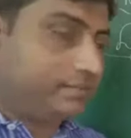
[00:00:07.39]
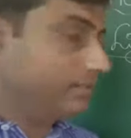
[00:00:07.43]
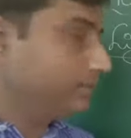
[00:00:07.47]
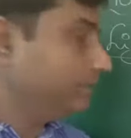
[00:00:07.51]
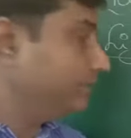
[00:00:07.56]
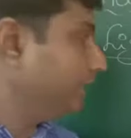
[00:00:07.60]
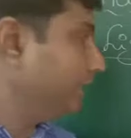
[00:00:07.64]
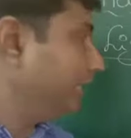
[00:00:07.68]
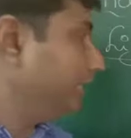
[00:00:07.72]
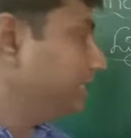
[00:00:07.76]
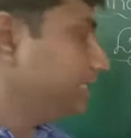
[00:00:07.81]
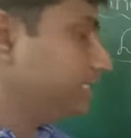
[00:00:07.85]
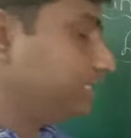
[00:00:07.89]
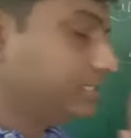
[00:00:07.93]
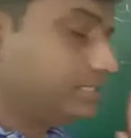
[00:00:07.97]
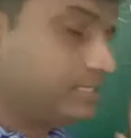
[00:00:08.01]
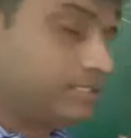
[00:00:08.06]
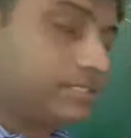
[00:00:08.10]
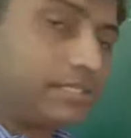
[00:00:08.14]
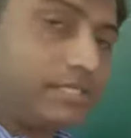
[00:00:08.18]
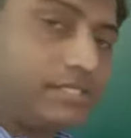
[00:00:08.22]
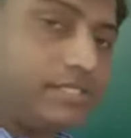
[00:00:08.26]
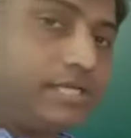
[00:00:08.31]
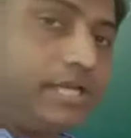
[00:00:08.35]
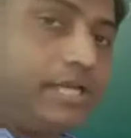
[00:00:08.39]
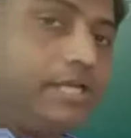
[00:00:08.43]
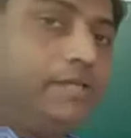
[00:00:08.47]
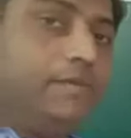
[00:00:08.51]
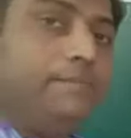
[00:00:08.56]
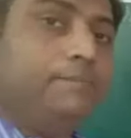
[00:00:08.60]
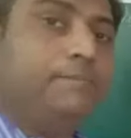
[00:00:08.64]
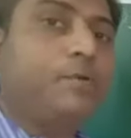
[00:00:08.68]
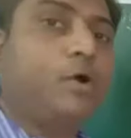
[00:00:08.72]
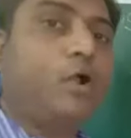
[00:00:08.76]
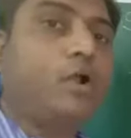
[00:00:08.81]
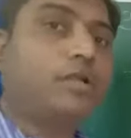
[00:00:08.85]
Light is such an
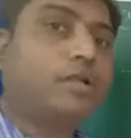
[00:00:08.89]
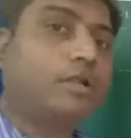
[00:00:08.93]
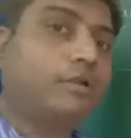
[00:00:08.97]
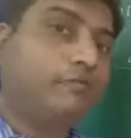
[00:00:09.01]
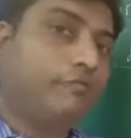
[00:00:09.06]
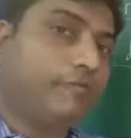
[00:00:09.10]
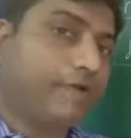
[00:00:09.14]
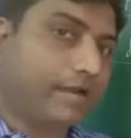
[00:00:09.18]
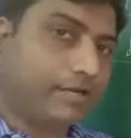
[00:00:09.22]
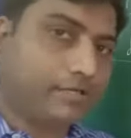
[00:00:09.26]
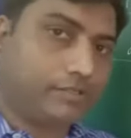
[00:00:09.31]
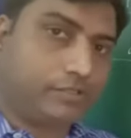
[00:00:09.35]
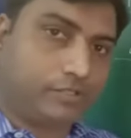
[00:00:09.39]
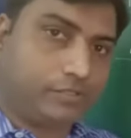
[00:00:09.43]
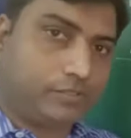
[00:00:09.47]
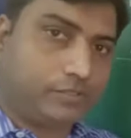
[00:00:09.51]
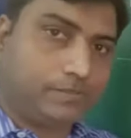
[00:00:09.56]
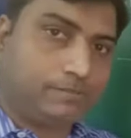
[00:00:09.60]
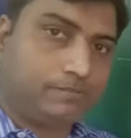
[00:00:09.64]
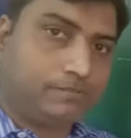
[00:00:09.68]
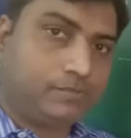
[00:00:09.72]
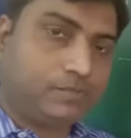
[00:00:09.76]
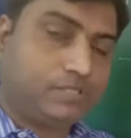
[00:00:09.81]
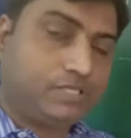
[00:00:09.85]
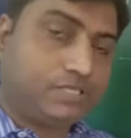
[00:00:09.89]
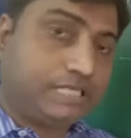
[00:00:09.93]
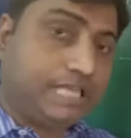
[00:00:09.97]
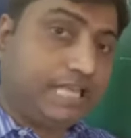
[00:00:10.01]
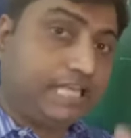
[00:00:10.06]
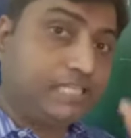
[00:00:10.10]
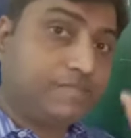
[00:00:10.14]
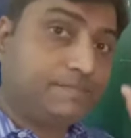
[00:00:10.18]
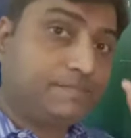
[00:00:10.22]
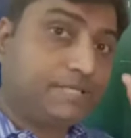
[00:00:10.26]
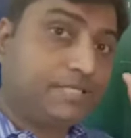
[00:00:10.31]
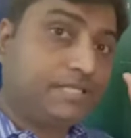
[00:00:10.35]
important factor,
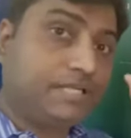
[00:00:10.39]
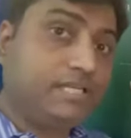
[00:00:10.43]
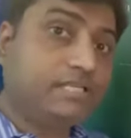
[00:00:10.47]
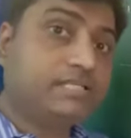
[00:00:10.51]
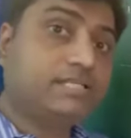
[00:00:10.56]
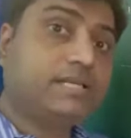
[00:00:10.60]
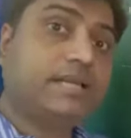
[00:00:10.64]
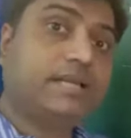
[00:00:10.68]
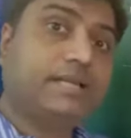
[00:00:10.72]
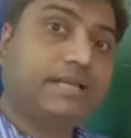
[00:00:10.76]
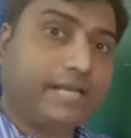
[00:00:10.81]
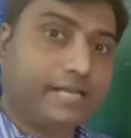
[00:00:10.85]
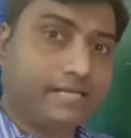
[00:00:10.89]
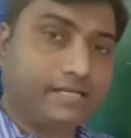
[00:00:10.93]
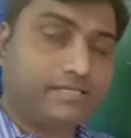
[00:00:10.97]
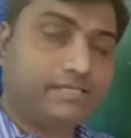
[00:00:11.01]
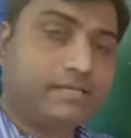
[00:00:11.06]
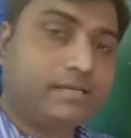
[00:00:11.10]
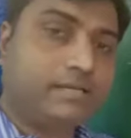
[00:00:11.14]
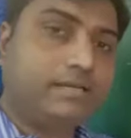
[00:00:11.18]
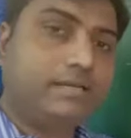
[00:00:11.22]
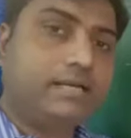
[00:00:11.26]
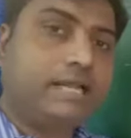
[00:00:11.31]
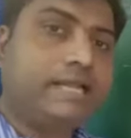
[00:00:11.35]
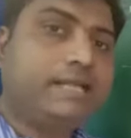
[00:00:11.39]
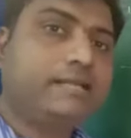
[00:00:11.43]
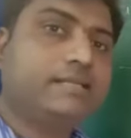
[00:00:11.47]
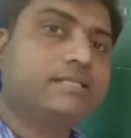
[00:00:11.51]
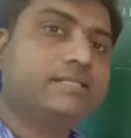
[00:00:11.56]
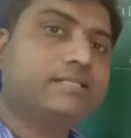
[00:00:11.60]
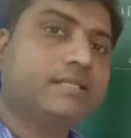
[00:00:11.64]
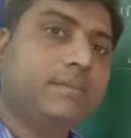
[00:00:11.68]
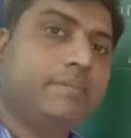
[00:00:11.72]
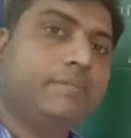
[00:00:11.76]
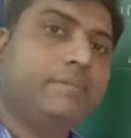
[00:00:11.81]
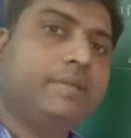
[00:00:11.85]
especially sunlight. Sunlight is
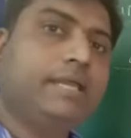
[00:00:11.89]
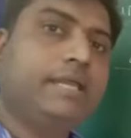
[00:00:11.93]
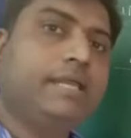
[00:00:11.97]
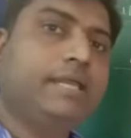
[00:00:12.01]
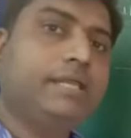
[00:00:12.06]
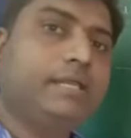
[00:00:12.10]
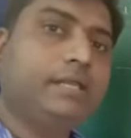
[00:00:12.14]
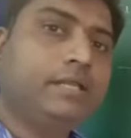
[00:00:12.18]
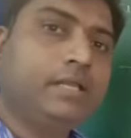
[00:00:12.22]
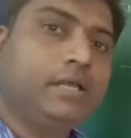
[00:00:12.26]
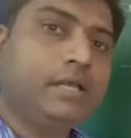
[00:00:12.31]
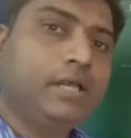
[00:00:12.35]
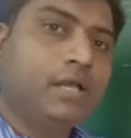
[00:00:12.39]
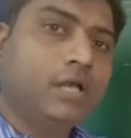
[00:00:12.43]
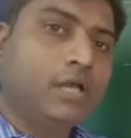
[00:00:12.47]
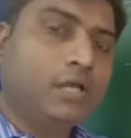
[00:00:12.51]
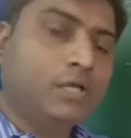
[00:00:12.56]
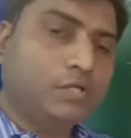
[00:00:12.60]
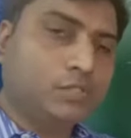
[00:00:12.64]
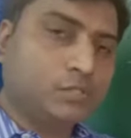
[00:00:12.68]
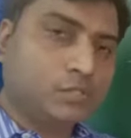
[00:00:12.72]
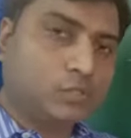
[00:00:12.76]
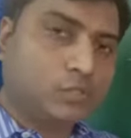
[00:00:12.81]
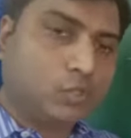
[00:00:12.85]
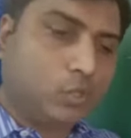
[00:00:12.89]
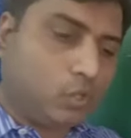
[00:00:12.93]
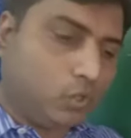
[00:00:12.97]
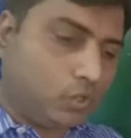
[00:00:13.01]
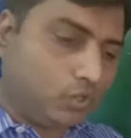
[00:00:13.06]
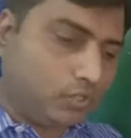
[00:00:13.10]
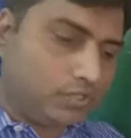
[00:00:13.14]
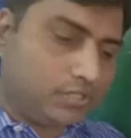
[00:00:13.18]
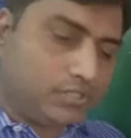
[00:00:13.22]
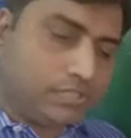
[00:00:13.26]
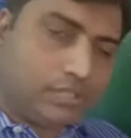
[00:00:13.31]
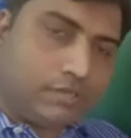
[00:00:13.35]
the main
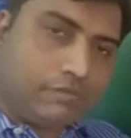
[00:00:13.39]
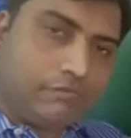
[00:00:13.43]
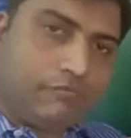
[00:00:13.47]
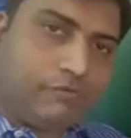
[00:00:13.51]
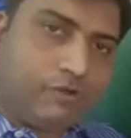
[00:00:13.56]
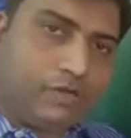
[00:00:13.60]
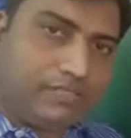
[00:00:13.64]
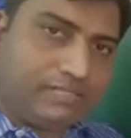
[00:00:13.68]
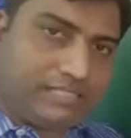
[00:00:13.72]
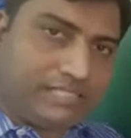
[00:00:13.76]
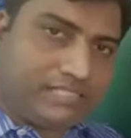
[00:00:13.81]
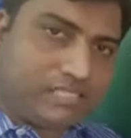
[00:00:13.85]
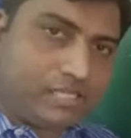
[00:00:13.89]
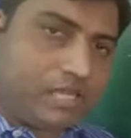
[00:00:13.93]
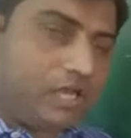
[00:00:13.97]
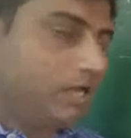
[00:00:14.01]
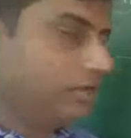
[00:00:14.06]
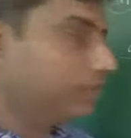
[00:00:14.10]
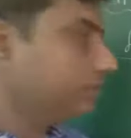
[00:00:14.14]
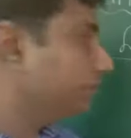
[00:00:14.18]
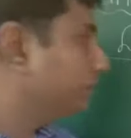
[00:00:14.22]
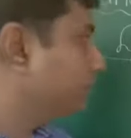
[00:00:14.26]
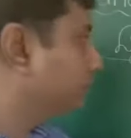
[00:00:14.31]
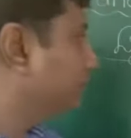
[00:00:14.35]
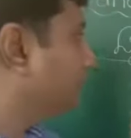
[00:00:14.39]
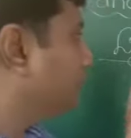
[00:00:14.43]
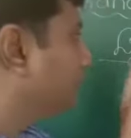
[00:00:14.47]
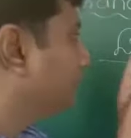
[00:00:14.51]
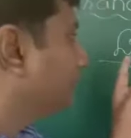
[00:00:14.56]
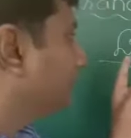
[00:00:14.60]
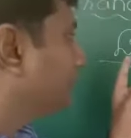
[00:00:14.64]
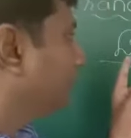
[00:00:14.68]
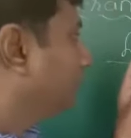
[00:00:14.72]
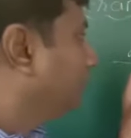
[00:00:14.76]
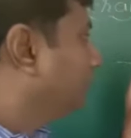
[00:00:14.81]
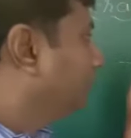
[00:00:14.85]
source for this earth.
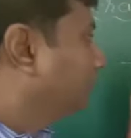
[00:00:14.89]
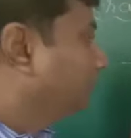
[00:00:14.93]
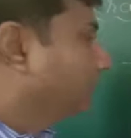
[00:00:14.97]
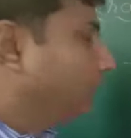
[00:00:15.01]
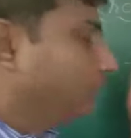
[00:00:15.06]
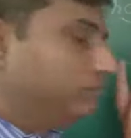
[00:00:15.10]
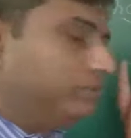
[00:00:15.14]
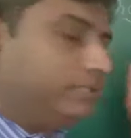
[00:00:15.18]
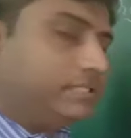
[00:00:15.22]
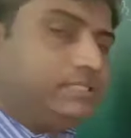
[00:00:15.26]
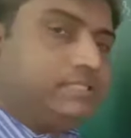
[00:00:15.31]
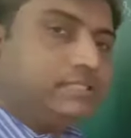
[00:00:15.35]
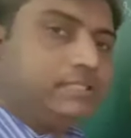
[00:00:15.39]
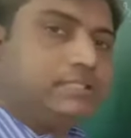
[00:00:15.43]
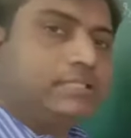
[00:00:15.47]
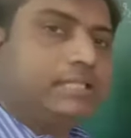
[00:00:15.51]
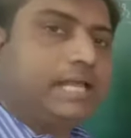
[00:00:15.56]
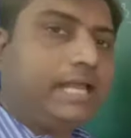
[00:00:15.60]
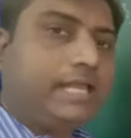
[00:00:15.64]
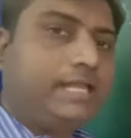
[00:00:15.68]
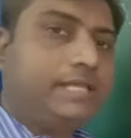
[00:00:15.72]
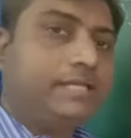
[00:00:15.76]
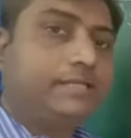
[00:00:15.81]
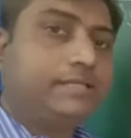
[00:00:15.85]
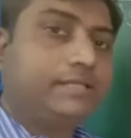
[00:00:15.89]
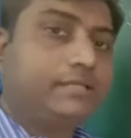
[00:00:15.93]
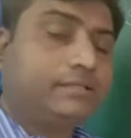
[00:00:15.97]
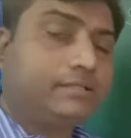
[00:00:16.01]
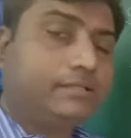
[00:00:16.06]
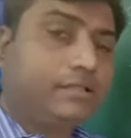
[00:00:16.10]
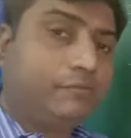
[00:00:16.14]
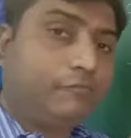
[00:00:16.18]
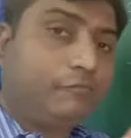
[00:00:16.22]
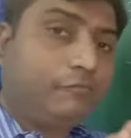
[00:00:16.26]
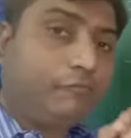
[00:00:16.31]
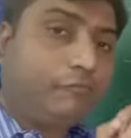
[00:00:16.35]
Now this light,
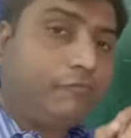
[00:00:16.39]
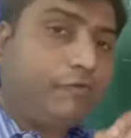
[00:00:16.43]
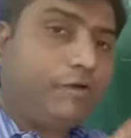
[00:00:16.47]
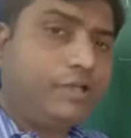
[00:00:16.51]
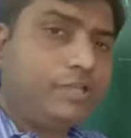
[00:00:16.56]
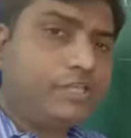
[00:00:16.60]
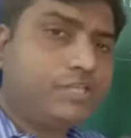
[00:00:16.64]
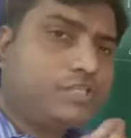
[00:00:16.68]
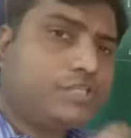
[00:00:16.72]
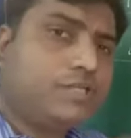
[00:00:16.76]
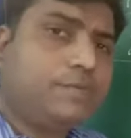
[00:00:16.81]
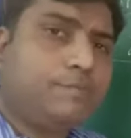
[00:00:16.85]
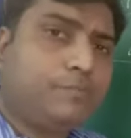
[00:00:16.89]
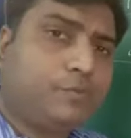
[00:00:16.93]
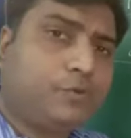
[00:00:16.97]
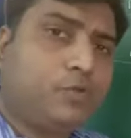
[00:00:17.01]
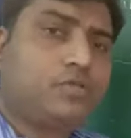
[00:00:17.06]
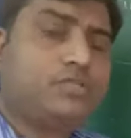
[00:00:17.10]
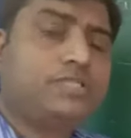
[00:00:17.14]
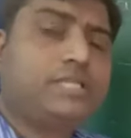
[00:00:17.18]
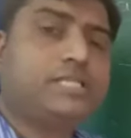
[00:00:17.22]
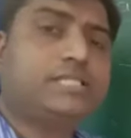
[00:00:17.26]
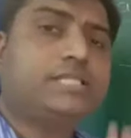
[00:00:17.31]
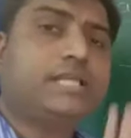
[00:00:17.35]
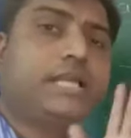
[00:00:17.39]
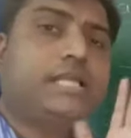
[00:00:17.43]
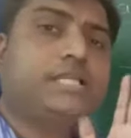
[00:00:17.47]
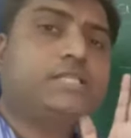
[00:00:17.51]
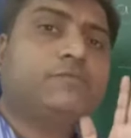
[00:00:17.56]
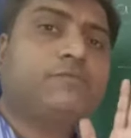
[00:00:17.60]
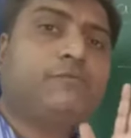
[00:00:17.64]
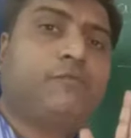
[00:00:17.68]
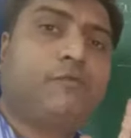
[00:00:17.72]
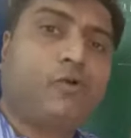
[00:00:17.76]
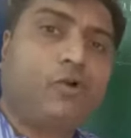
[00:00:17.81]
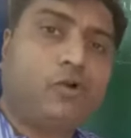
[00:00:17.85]
the first process, that is
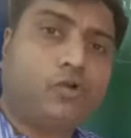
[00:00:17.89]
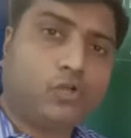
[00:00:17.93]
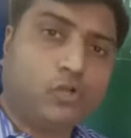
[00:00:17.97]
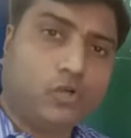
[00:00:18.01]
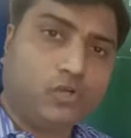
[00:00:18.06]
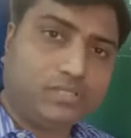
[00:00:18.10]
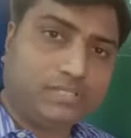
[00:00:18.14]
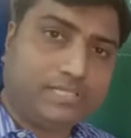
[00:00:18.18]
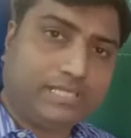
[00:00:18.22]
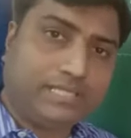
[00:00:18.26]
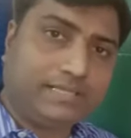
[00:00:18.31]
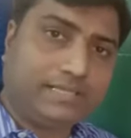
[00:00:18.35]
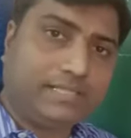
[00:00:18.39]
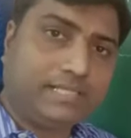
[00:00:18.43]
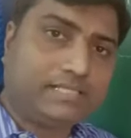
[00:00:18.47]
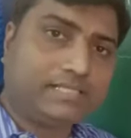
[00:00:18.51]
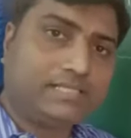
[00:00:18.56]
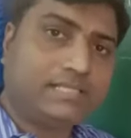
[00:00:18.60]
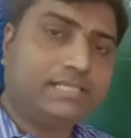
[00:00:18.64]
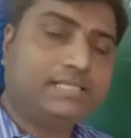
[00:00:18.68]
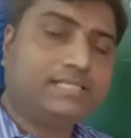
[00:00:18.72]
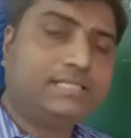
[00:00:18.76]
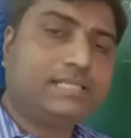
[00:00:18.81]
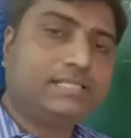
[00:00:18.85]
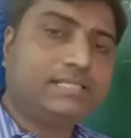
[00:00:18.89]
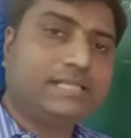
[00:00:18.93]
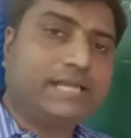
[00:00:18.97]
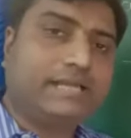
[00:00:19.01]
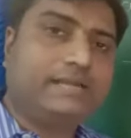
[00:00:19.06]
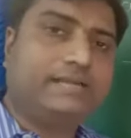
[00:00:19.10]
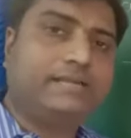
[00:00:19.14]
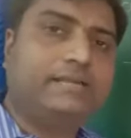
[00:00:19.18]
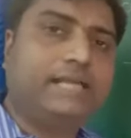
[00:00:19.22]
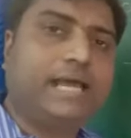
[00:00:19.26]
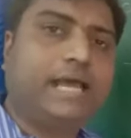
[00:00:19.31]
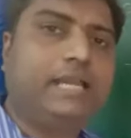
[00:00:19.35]
photosynthesis, is
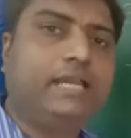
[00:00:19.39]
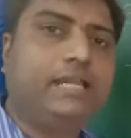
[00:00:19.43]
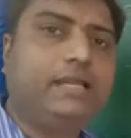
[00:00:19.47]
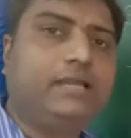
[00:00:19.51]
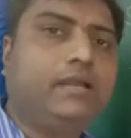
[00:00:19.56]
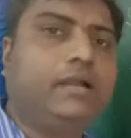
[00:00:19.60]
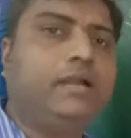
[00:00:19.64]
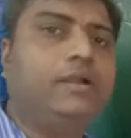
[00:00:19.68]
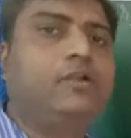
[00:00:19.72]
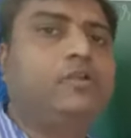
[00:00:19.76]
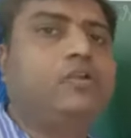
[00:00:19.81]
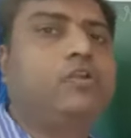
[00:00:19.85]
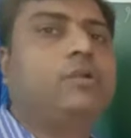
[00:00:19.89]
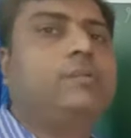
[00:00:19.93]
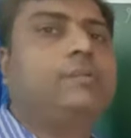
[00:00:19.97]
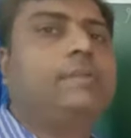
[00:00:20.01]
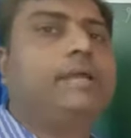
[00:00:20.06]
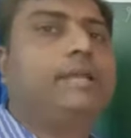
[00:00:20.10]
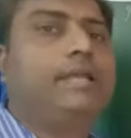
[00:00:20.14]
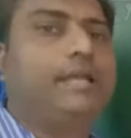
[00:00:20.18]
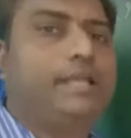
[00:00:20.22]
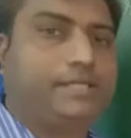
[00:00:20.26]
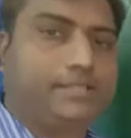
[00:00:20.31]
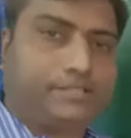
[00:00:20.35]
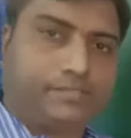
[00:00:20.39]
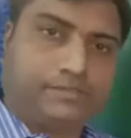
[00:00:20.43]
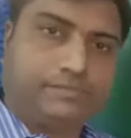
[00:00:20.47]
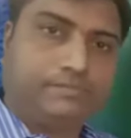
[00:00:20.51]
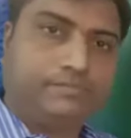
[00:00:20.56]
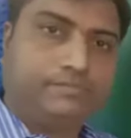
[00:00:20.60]
entirely controlled by light.